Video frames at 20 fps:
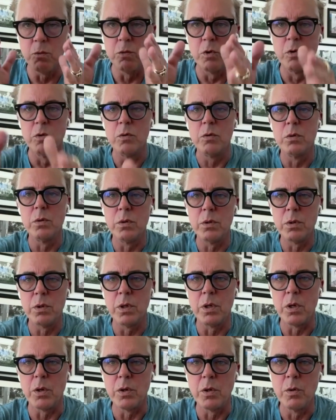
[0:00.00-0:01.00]

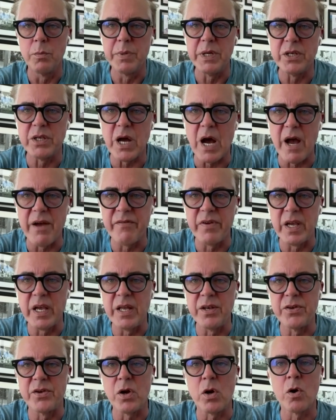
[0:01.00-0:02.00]
you'll be
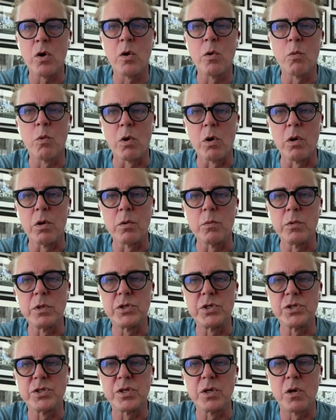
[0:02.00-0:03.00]
diving into her world,
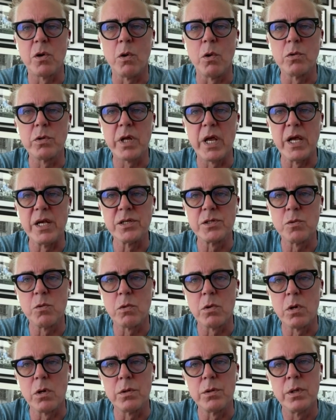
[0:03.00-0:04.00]
which is the cold case
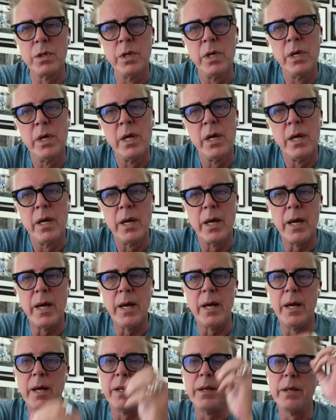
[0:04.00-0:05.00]
world,
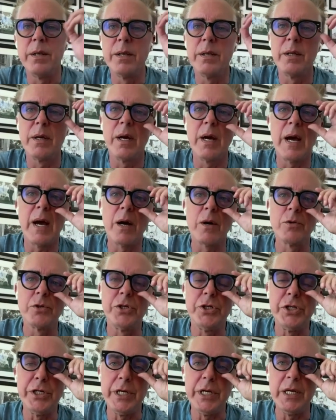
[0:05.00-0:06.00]
and how
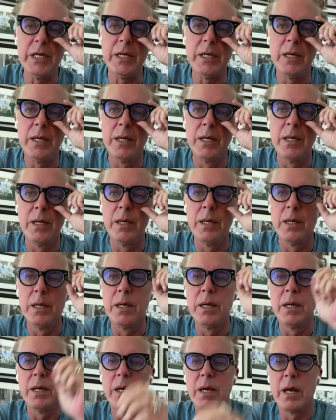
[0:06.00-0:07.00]
she
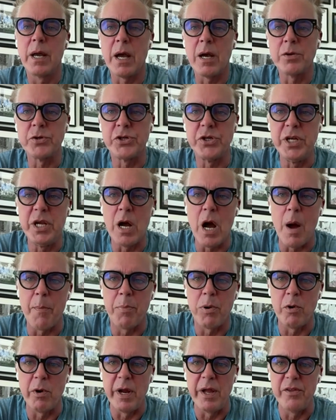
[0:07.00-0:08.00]

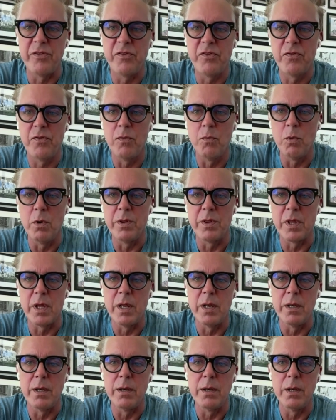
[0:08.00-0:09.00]
operates
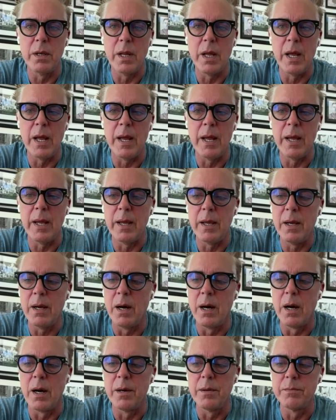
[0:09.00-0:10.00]
within
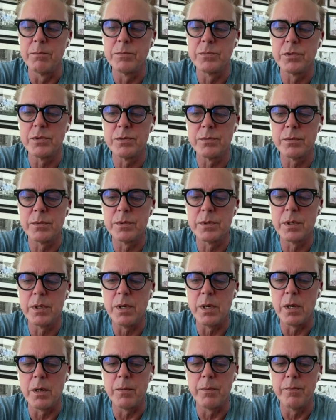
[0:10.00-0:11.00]
a
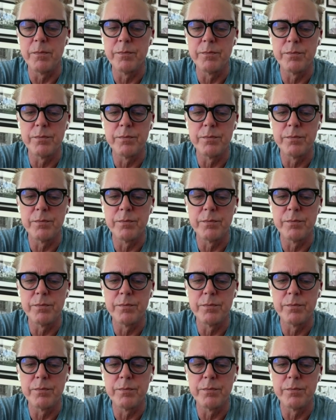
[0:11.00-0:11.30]
you know